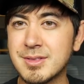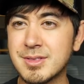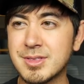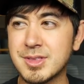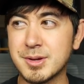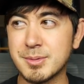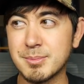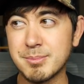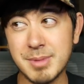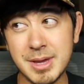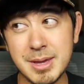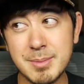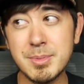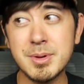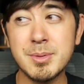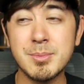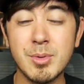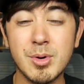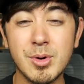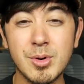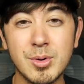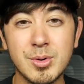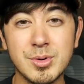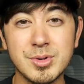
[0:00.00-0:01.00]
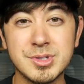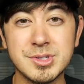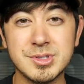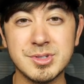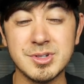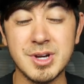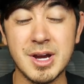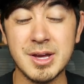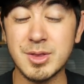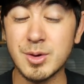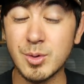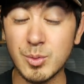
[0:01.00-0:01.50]
there may be more
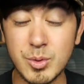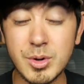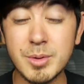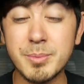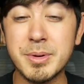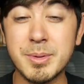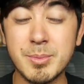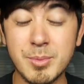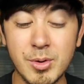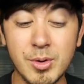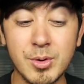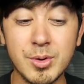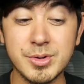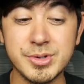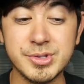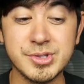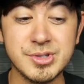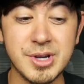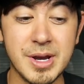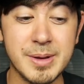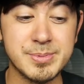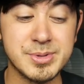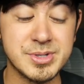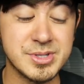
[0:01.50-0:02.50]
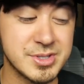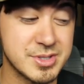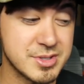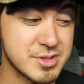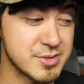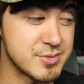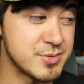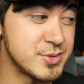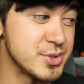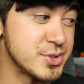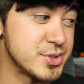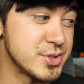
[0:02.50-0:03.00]
holster there will be more holster options in
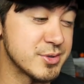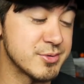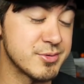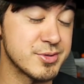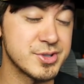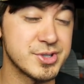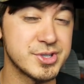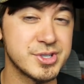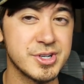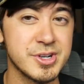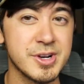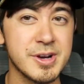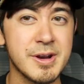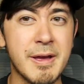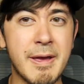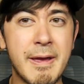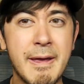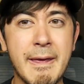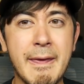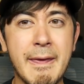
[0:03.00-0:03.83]
the future for sure